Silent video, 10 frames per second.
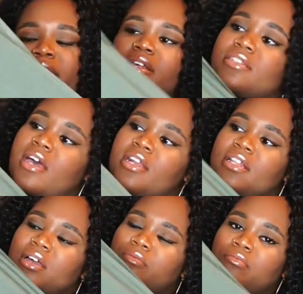It's kind of
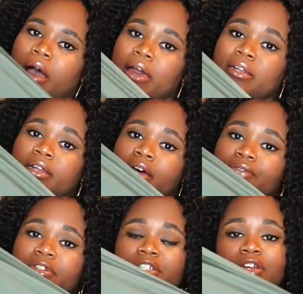like wide
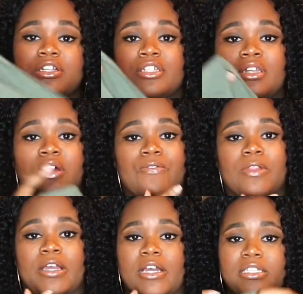enough and stretchy enough.
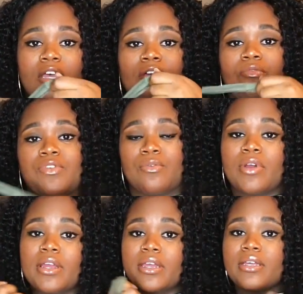Like I said, if you're
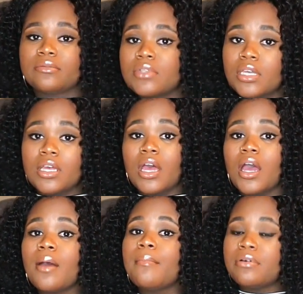wearing it,
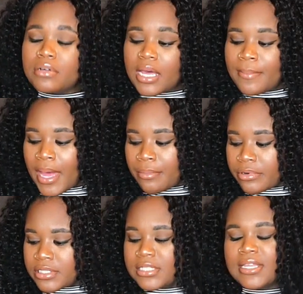pull that bad
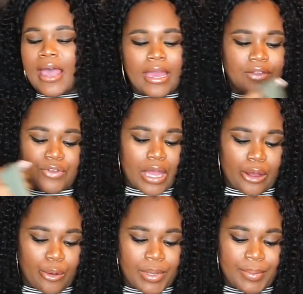boy to the side if you
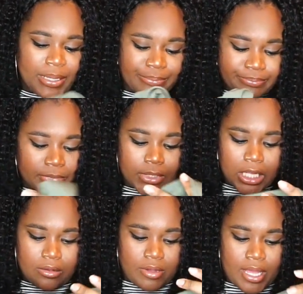gotta go pee pee.
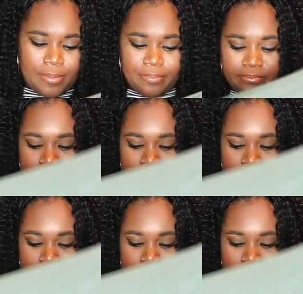Okay?